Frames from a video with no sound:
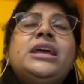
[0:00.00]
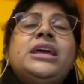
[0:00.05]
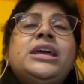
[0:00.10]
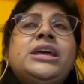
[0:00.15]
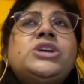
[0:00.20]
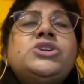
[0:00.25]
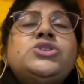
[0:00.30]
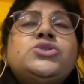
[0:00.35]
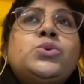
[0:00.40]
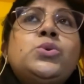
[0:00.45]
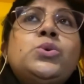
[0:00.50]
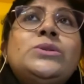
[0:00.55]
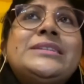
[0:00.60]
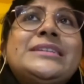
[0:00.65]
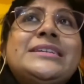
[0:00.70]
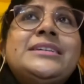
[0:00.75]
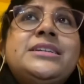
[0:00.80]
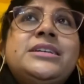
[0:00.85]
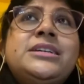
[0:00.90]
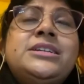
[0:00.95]

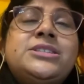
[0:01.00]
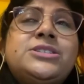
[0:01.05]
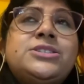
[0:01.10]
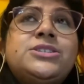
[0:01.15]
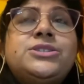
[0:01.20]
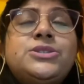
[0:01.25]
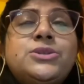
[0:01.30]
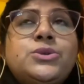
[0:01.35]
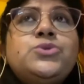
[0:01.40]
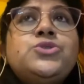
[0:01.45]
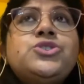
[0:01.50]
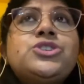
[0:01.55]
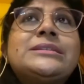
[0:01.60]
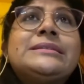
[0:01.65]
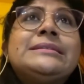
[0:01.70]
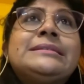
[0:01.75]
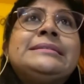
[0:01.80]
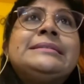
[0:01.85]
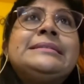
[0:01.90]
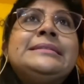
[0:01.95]
age-old
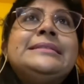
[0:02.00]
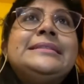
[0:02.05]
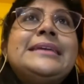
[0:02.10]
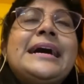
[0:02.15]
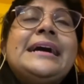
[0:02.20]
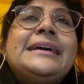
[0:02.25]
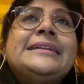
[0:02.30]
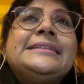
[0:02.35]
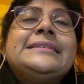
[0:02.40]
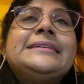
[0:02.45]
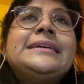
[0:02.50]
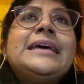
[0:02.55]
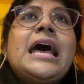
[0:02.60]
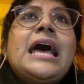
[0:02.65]
institution that